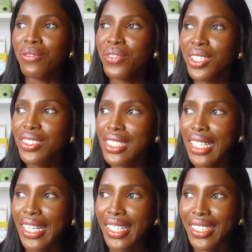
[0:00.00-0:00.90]
feels
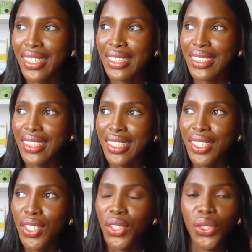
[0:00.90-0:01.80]
like,
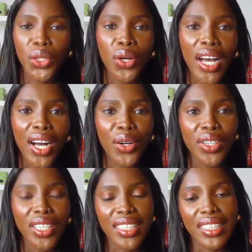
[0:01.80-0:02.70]

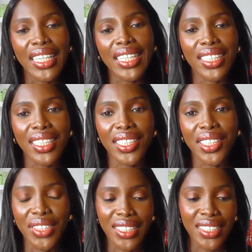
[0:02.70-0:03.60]
how lately
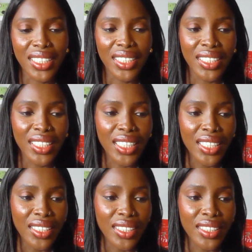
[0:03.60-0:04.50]
there is
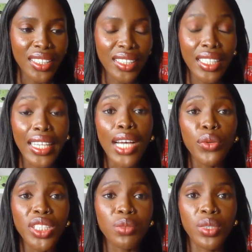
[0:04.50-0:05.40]
in the
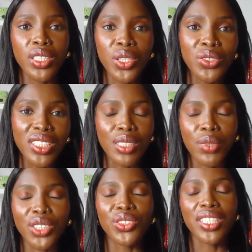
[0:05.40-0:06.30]
language being used,
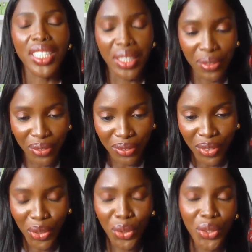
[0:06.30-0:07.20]
especially if
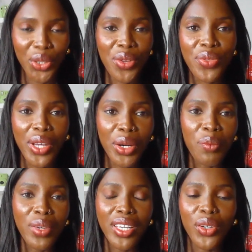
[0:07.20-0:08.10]
you're in
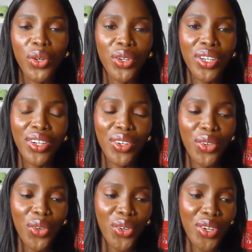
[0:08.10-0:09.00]
therapy
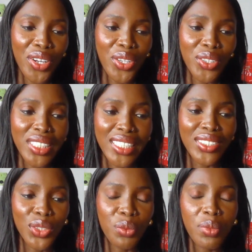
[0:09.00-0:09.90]
or you tend
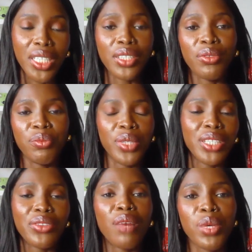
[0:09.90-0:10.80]
to
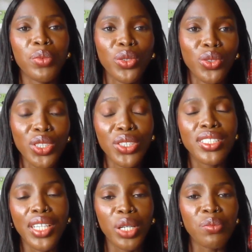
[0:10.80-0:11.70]
be around people who
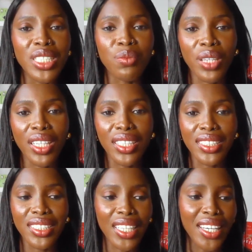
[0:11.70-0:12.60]
use therapy speak. They
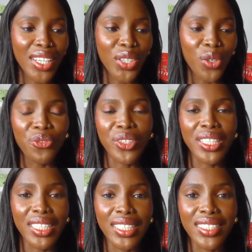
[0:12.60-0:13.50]
say your
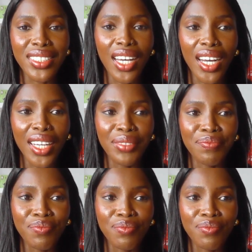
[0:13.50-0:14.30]
feelings are